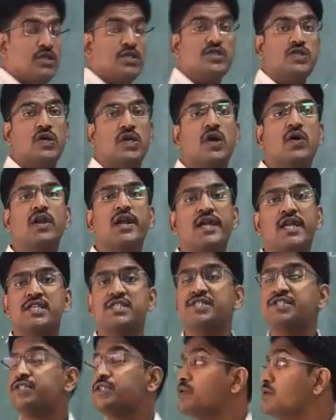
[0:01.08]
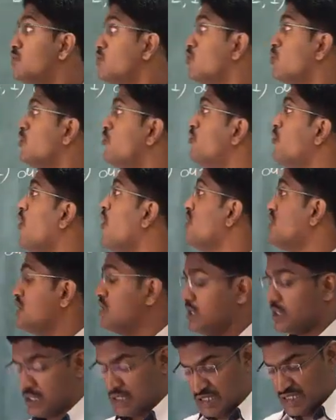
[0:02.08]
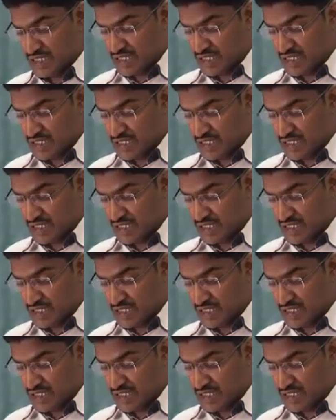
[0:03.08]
so now let us move for the